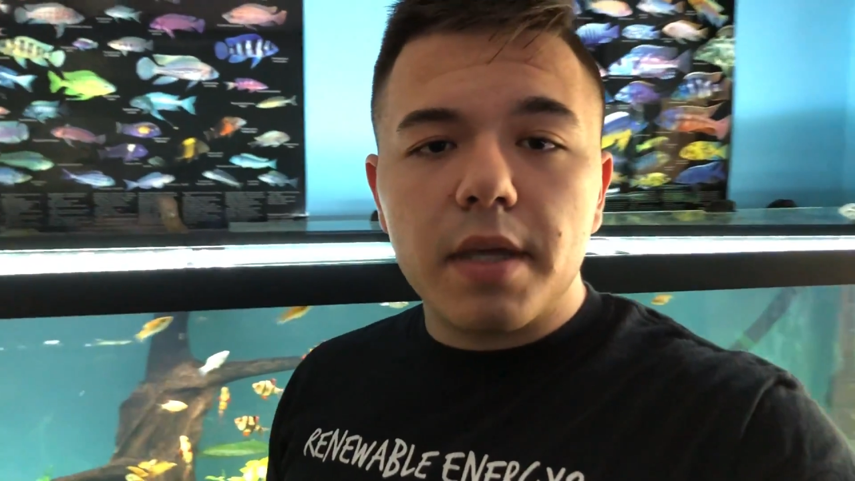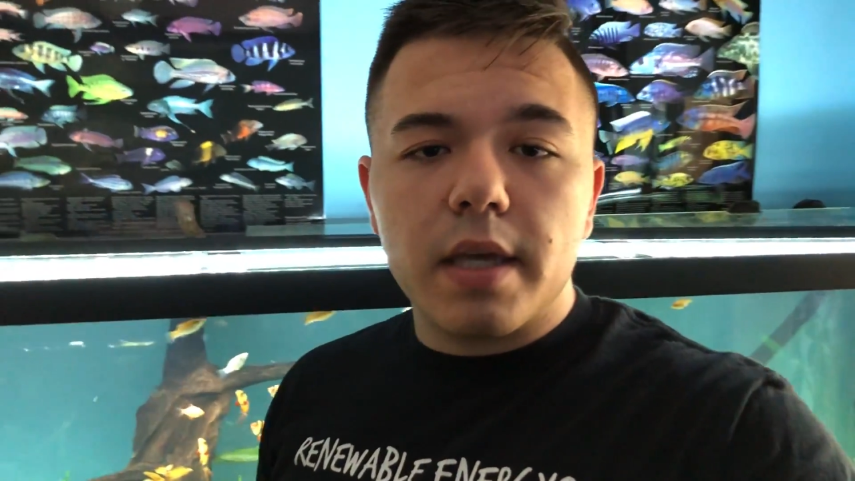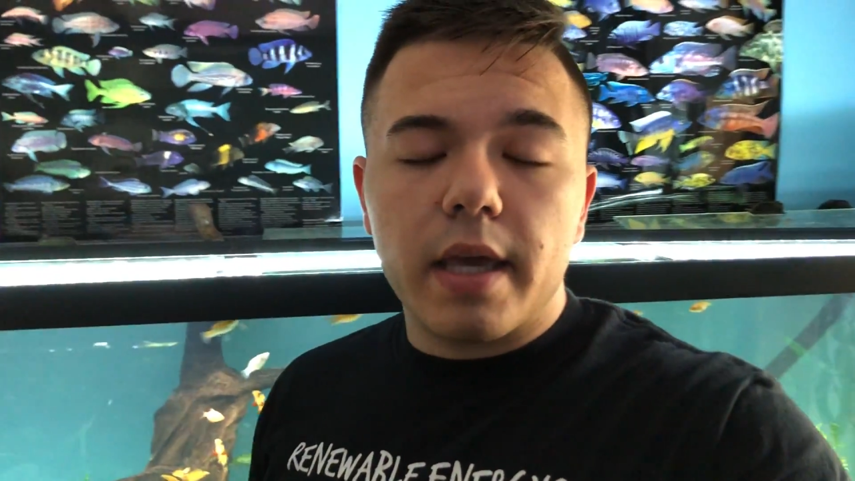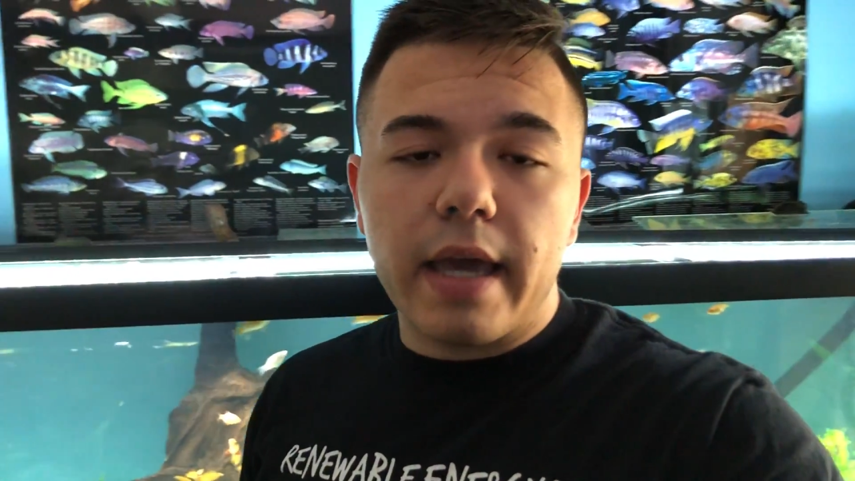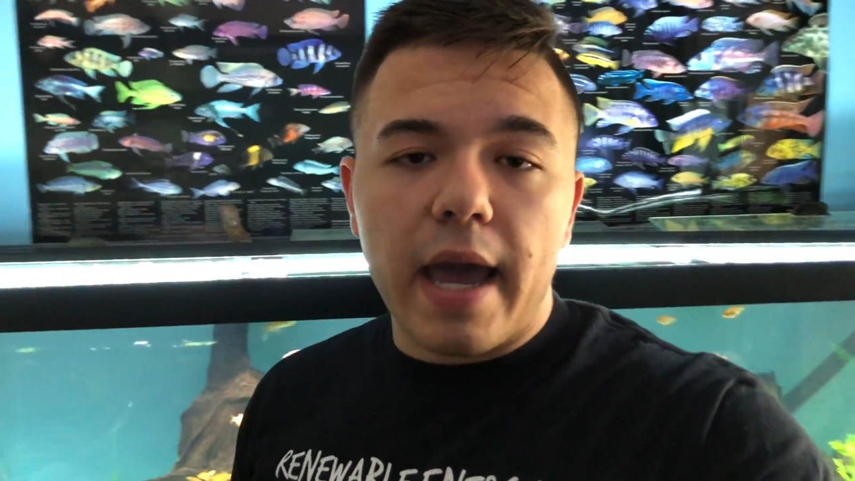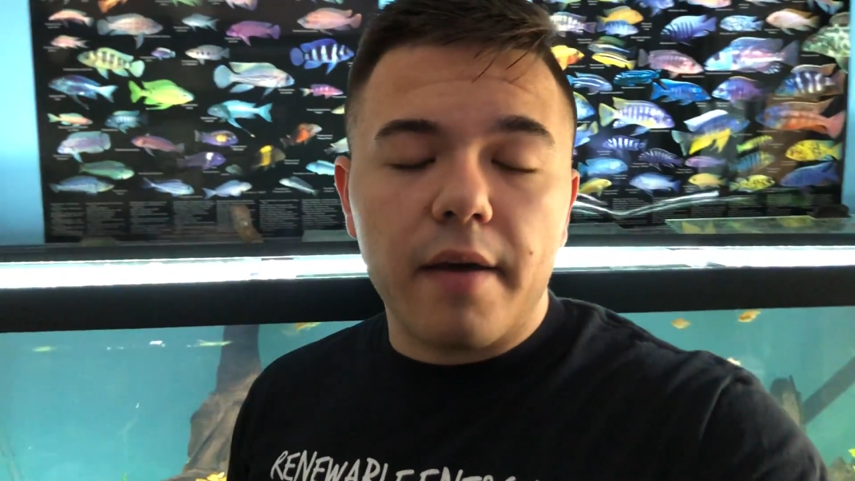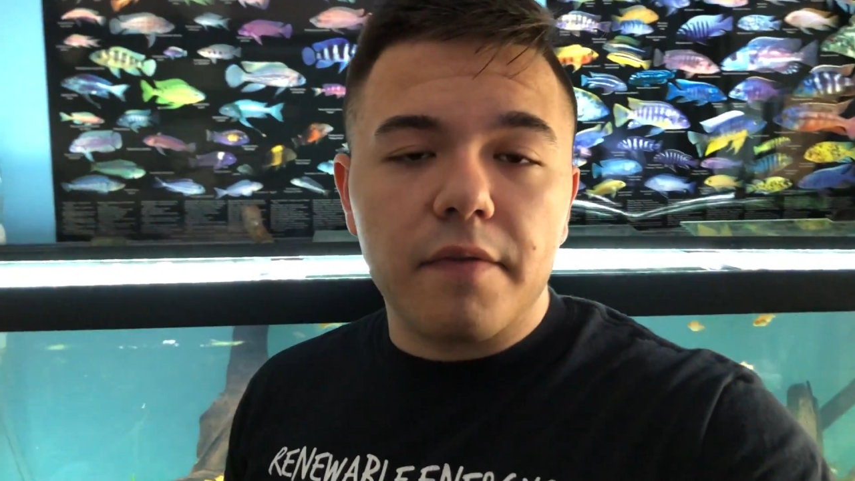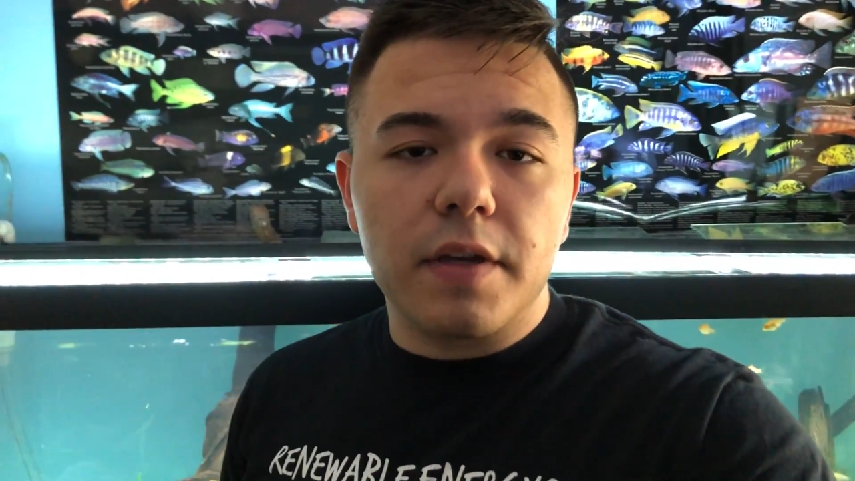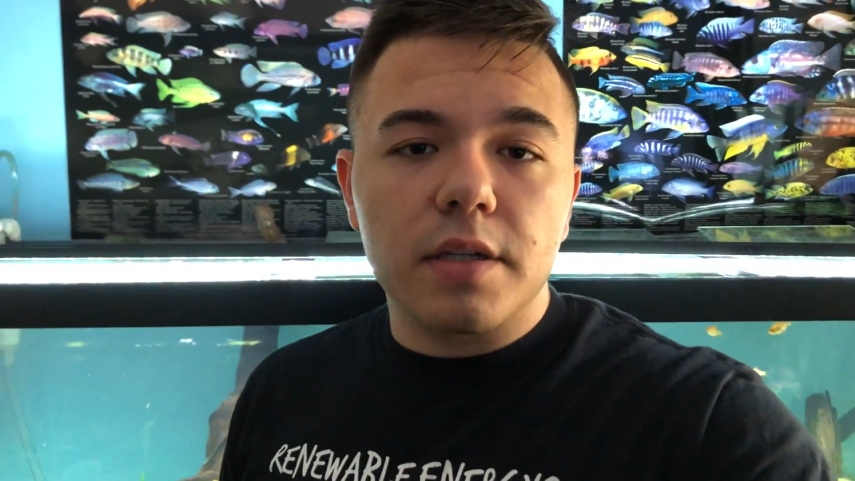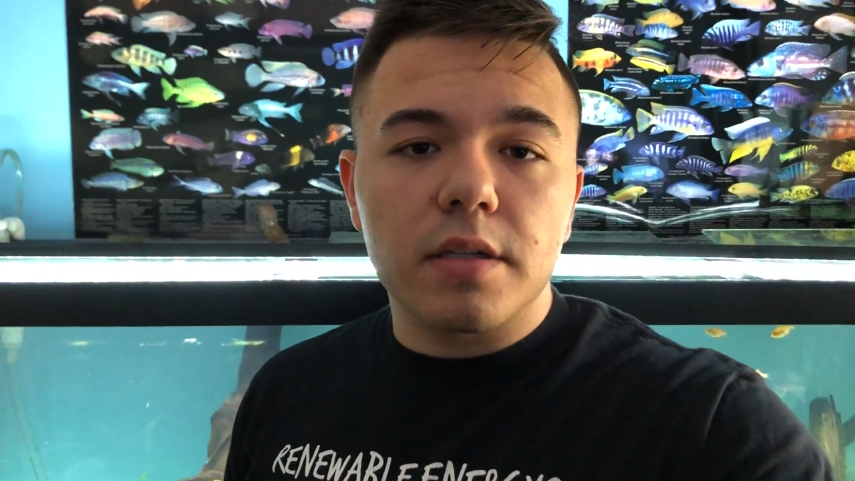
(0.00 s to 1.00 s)
being a
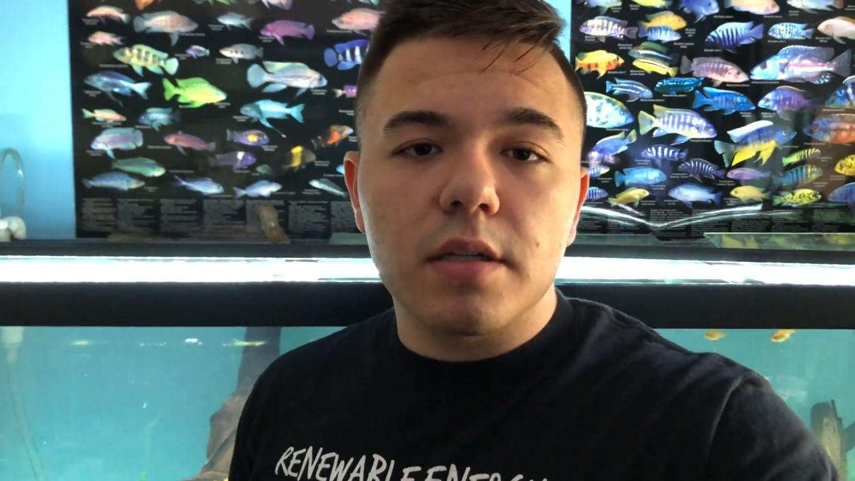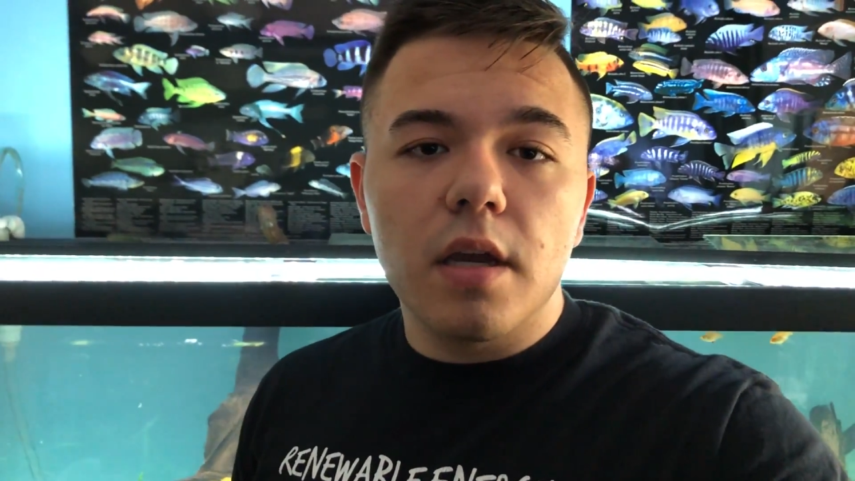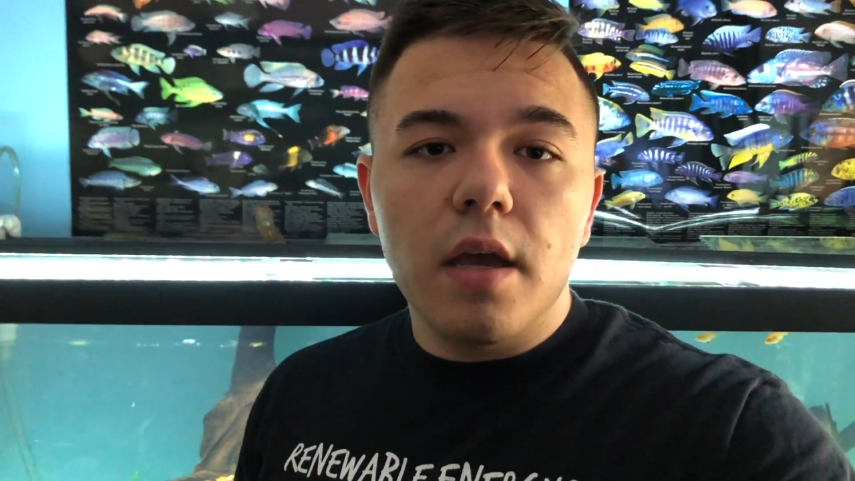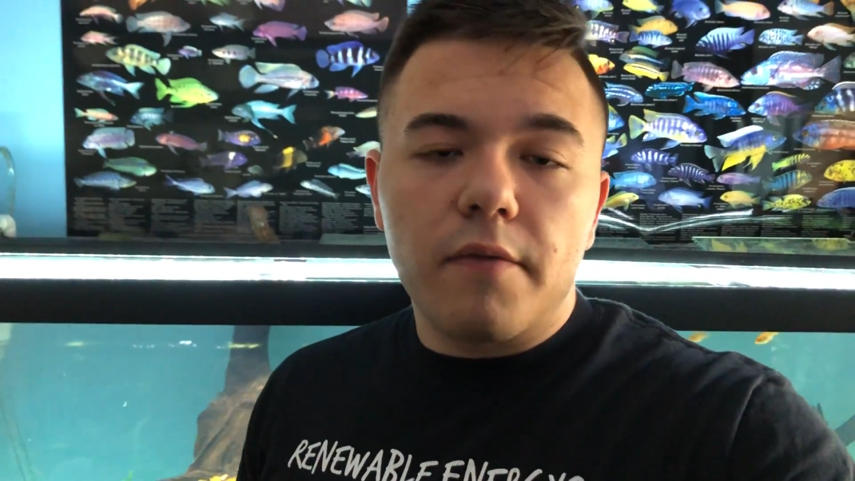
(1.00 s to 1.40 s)
catfish,